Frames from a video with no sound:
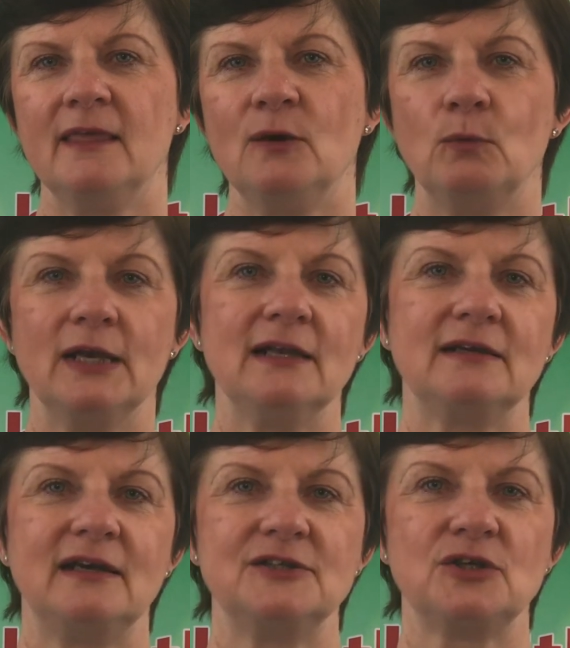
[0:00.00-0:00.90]
We'll
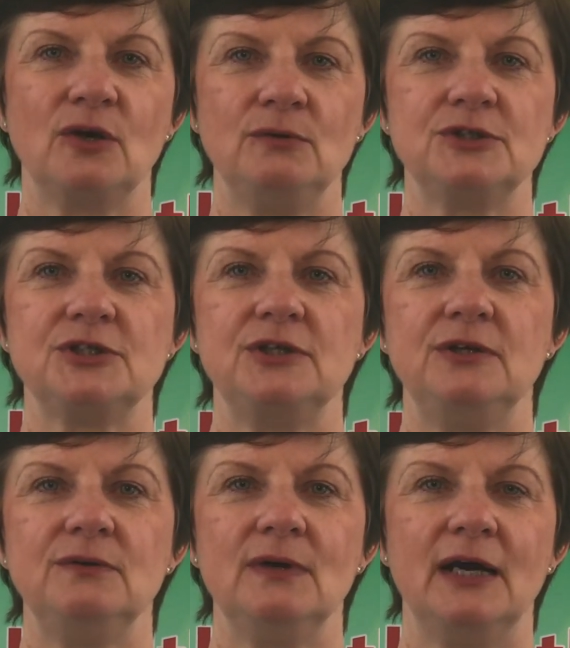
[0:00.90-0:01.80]
allocate a coach to
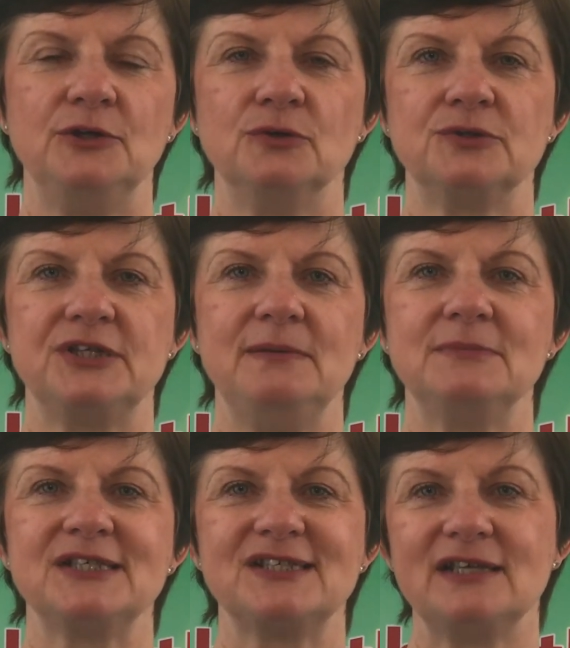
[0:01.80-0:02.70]
you and your team
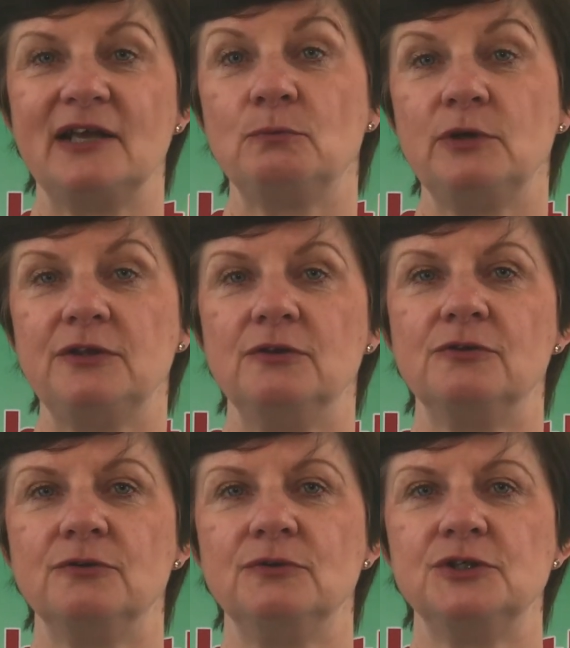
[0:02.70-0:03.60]
to stand with you
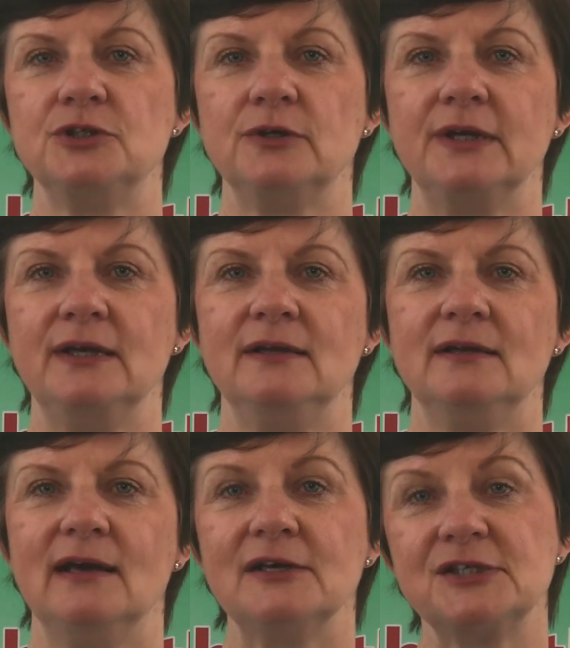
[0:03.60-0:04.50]
through the journey,
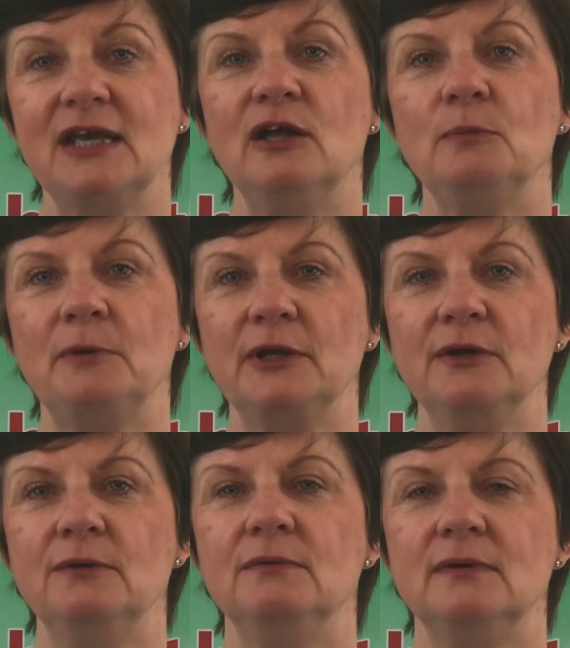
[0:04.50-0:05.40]
actually helping
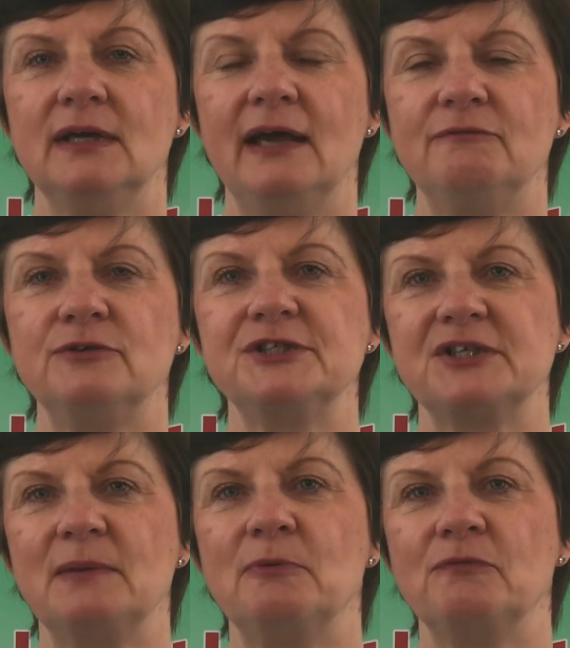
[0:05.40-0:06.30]
you every
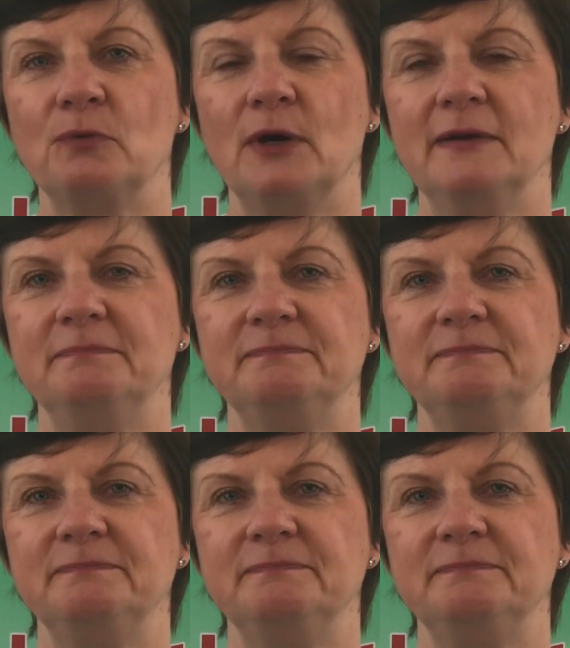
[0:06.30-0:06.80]
step of the way.